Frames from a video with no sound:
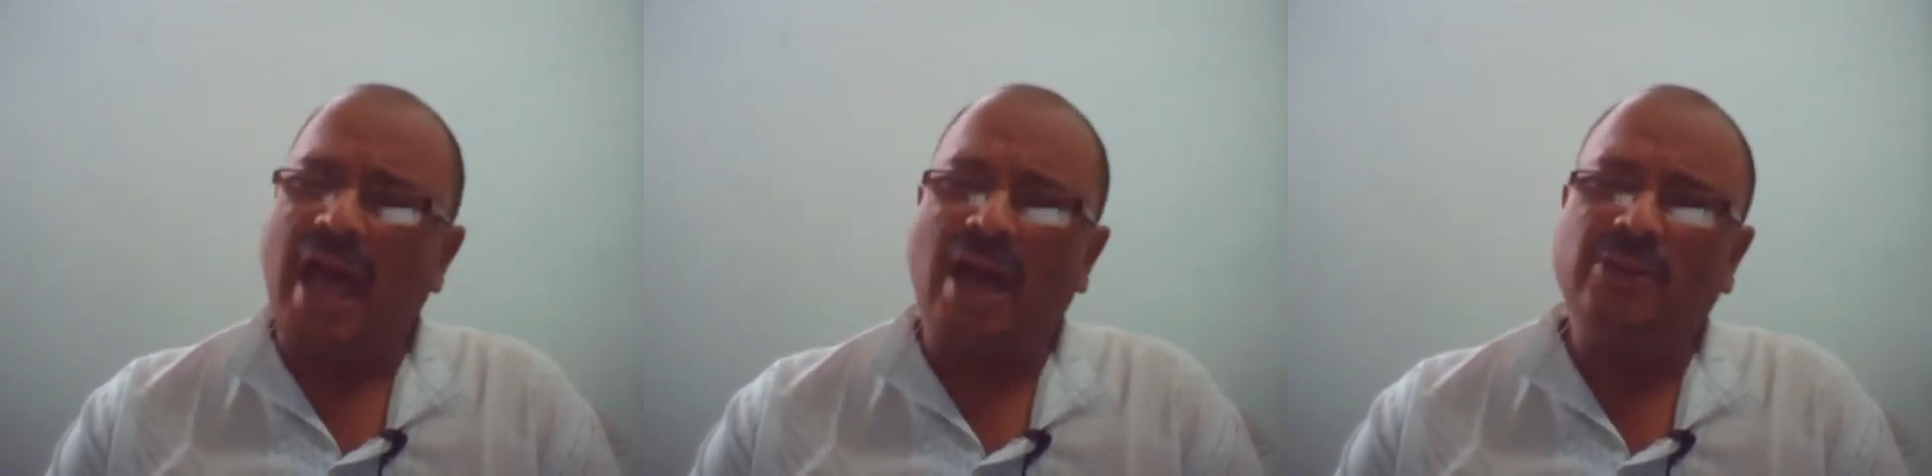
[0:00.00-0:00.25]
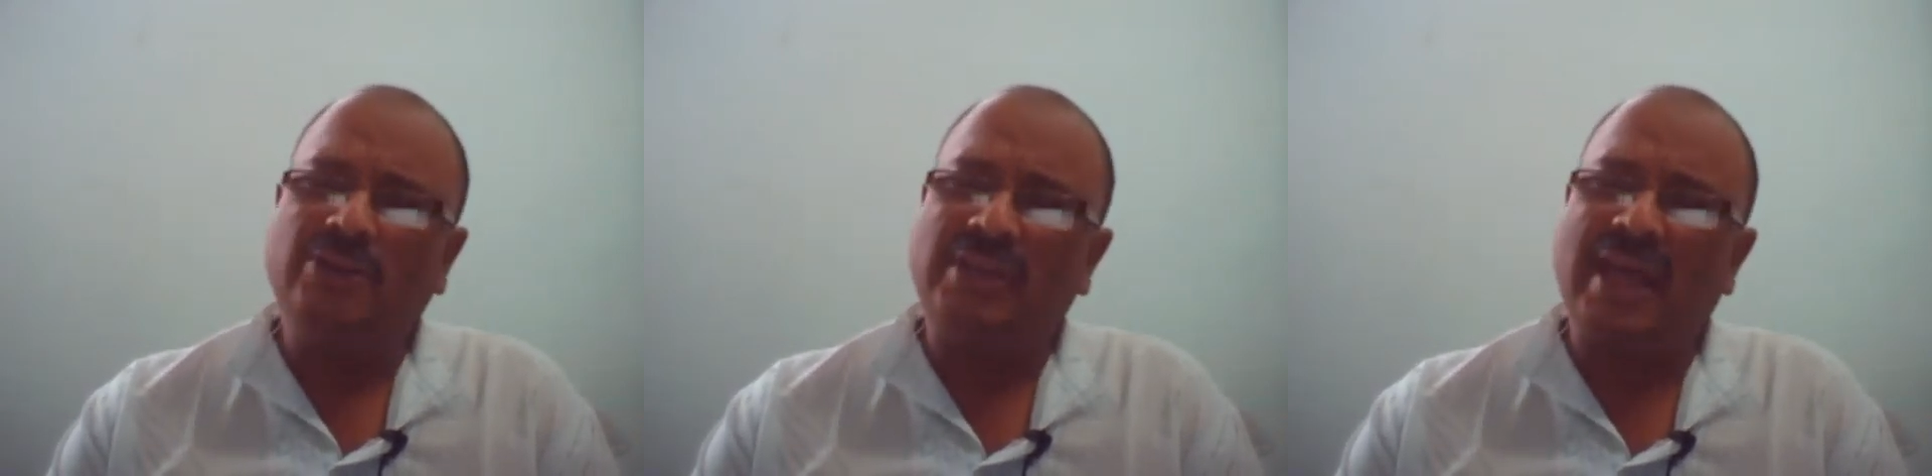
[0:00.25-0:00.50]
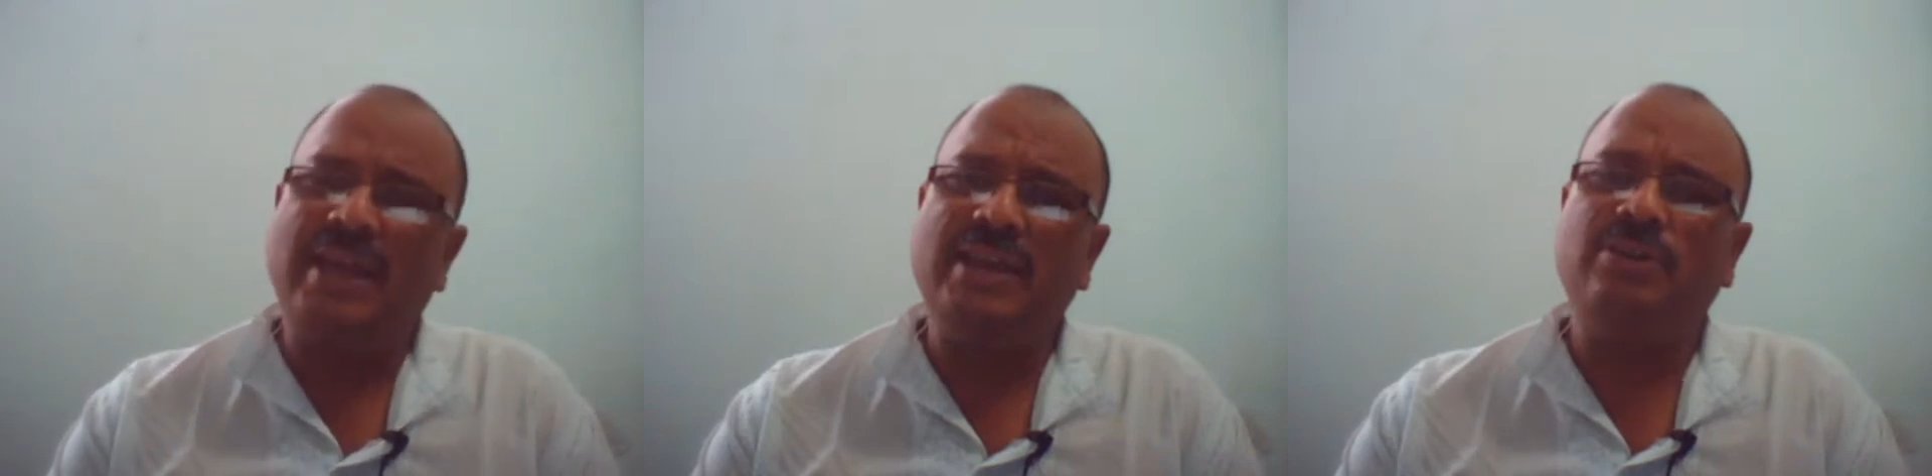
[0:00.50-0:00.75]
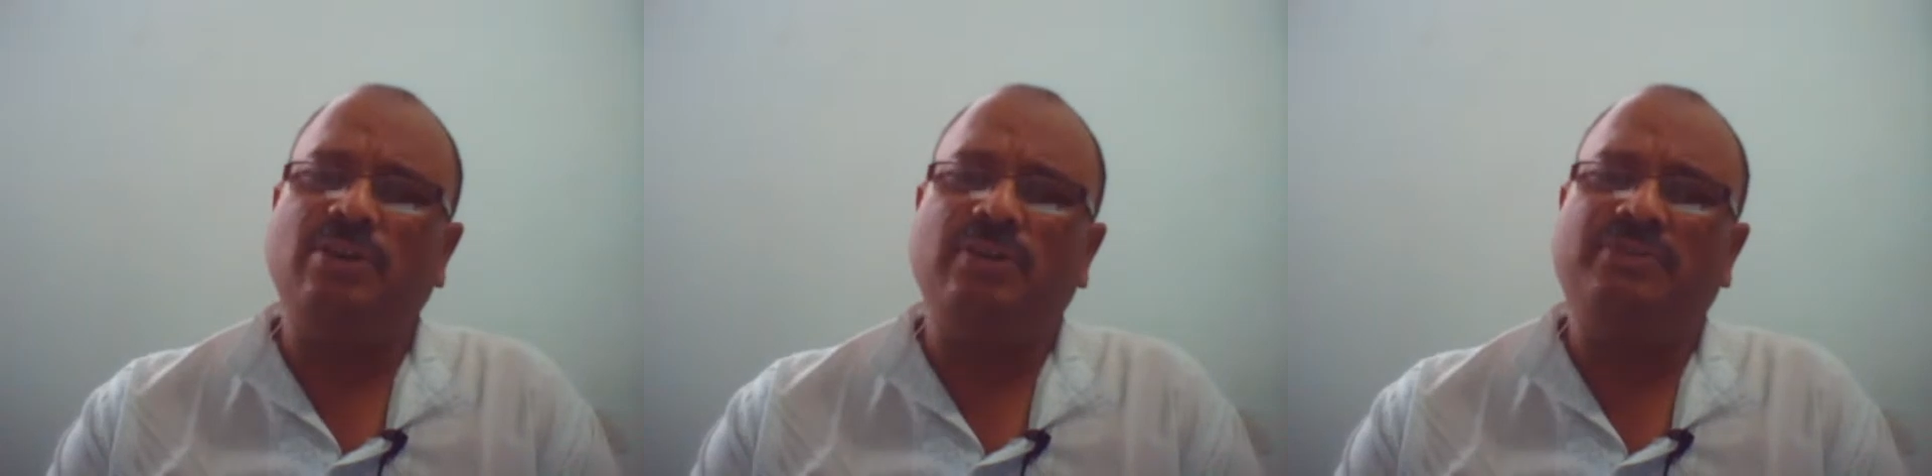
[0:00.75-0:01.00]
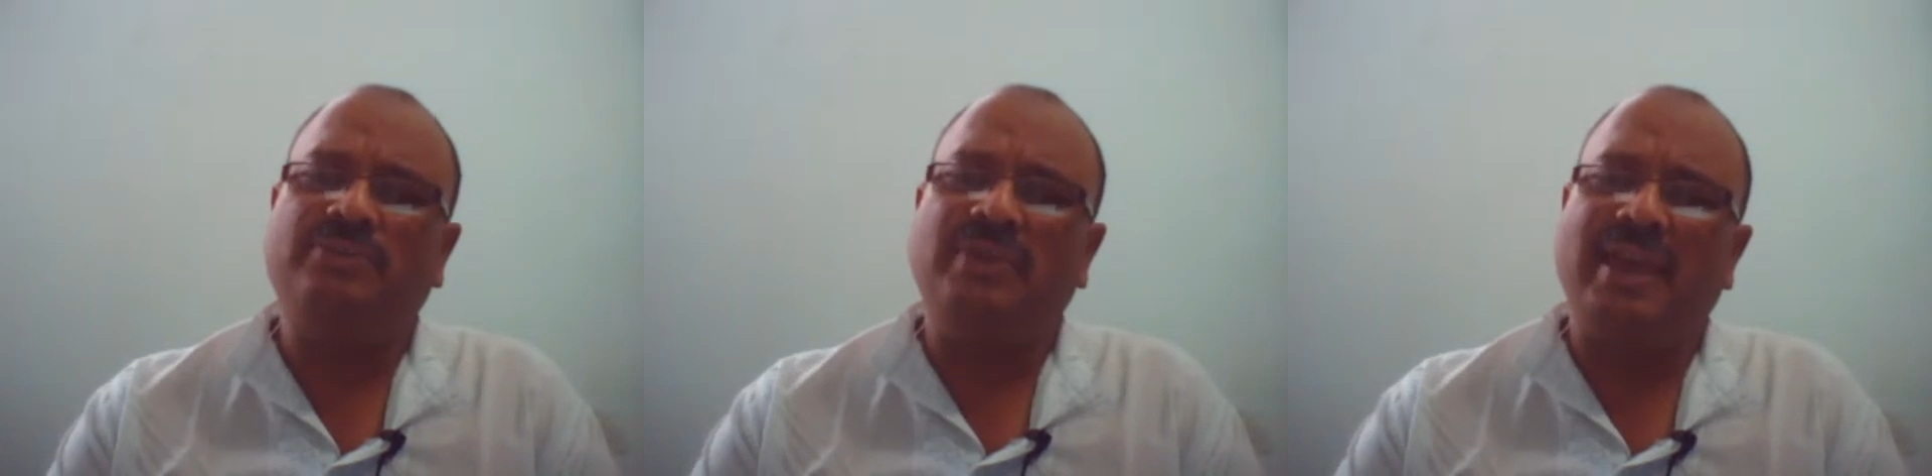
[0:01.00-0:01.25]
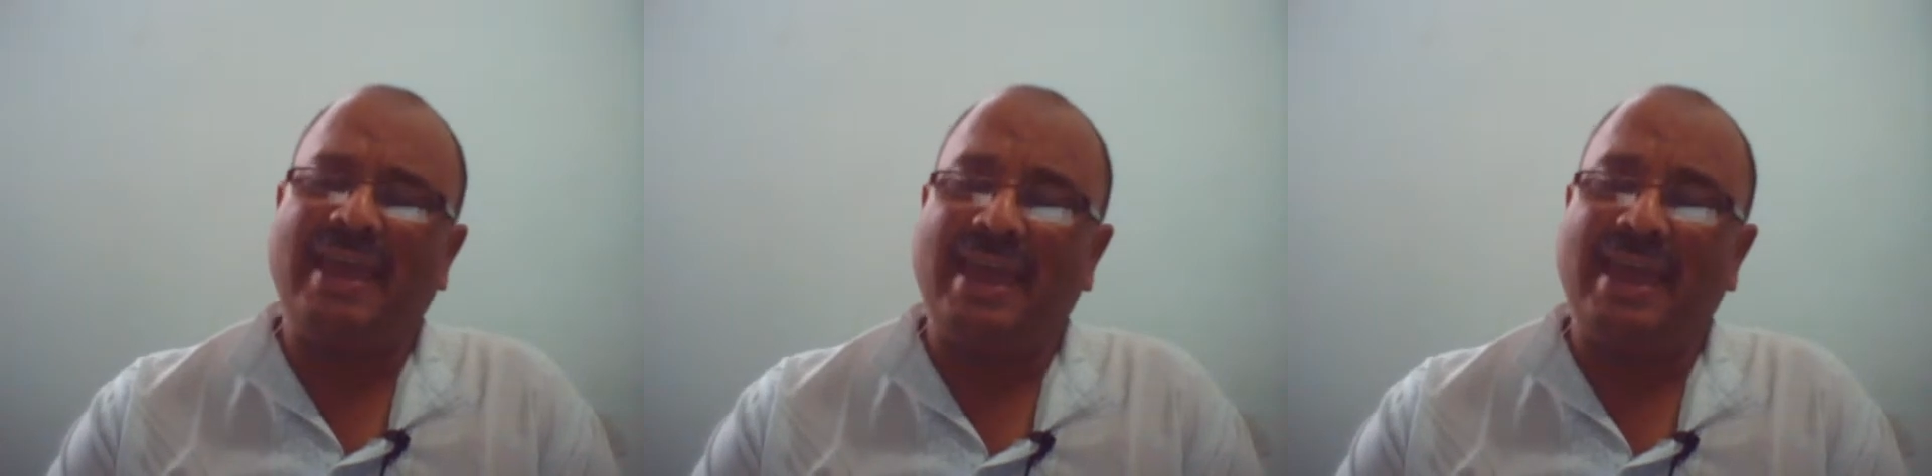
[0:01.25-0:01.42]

Outside of